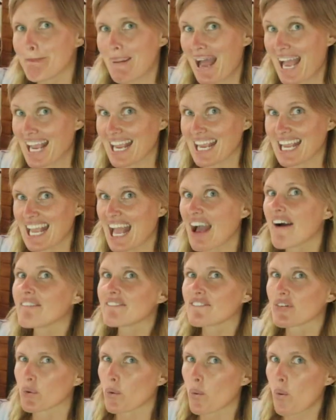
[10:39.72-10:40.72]
pay
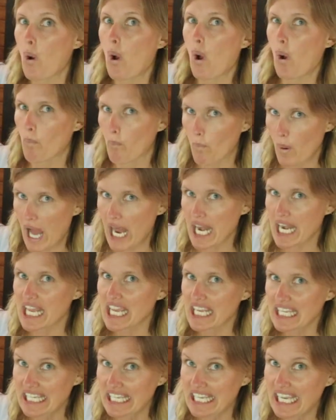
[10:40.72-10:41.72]
for 1
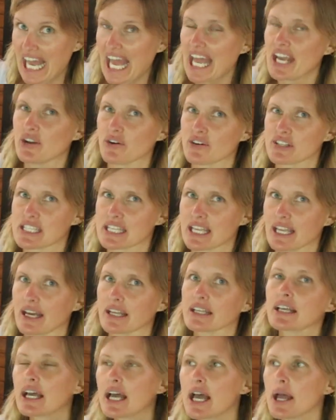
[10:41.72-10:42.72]
year and not see
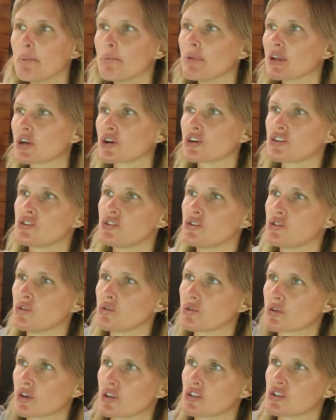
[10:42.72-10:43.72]
it, because
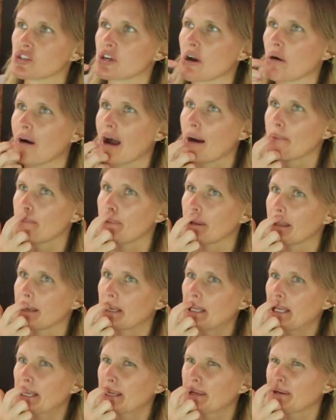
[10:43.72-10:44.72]
you could show up
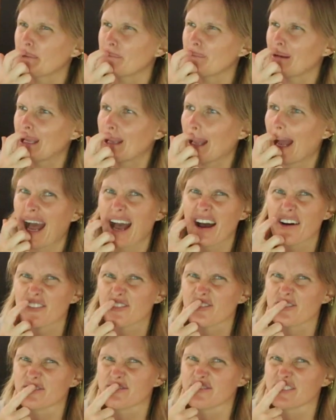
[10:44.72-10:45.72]
and it could be half
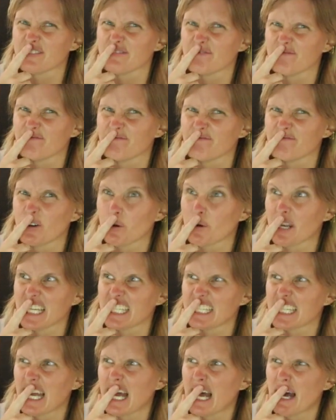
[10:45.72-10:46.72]

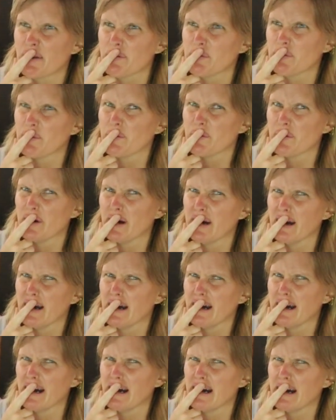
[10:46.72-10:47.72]
falling down, or
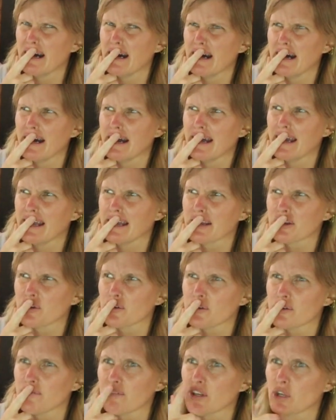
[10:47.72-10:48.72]
it
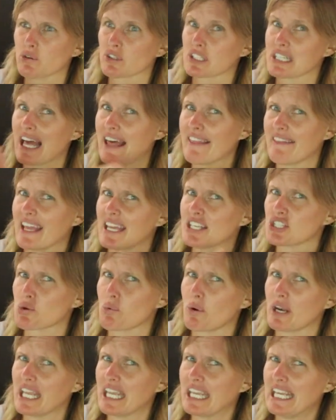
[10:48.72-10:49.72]
could have looked like that
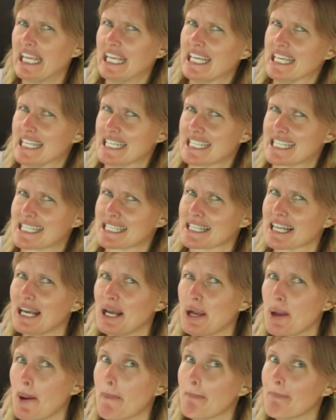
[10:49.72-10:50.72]
20 years
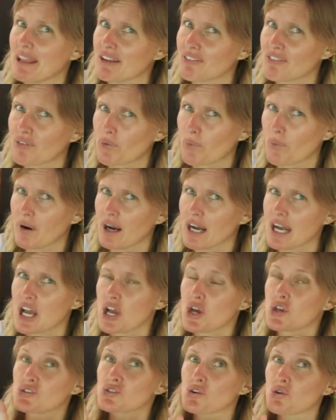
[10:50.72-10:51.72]
before.
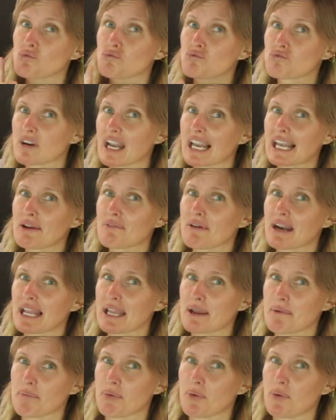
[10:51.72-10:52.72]
So really,
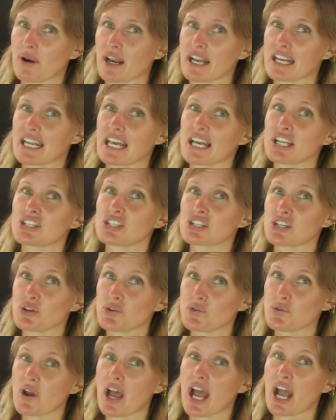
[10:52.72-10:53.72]
really important
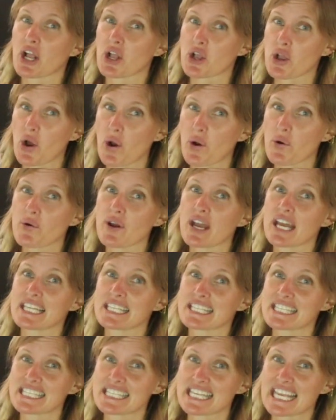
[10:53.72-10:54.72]
to go
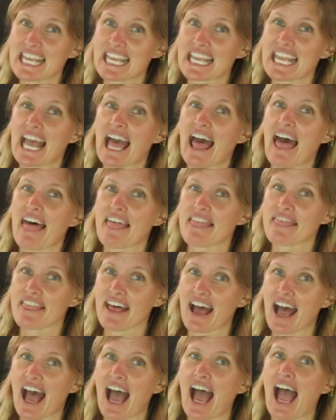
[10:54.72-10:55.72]
see
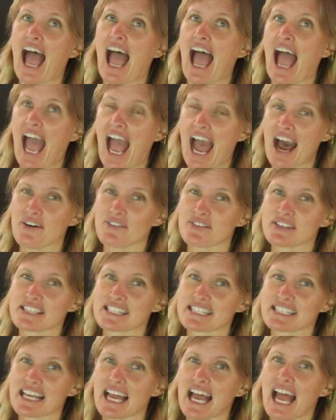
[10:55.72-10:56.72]
the
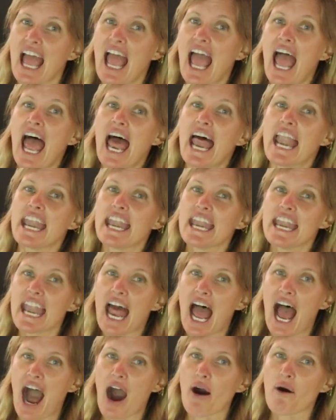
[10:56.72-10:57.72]
house.
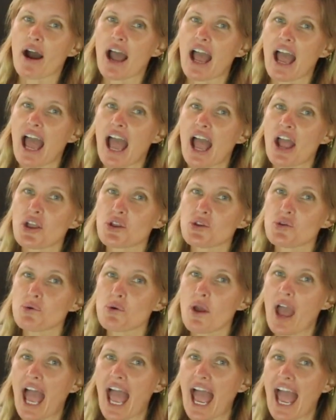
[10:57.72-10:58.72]
Now,
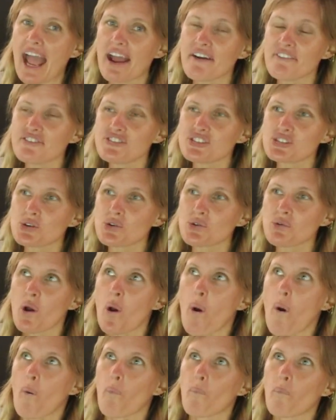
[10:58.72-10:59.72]
you have to,
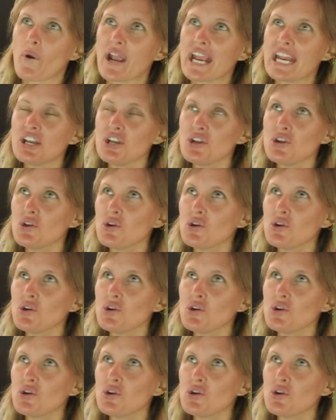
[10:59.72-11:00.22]
when